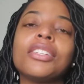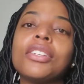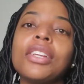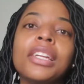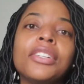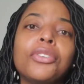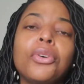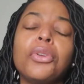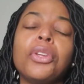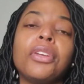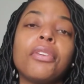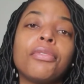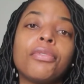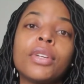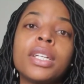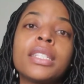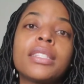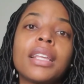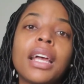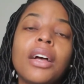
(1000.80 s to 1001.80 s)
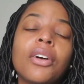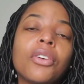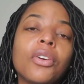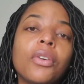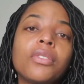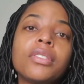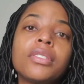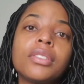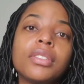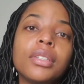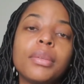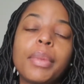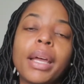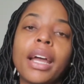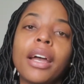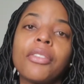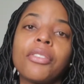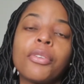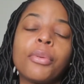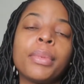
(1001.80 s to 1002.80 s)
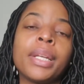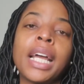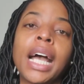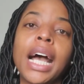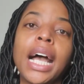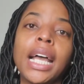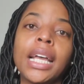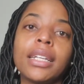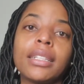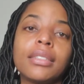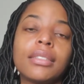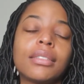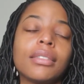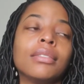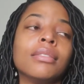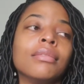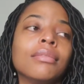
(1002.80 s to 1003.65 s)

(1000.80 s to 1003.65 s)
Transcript: Antonia freaks out, goes into the bathroom and hides.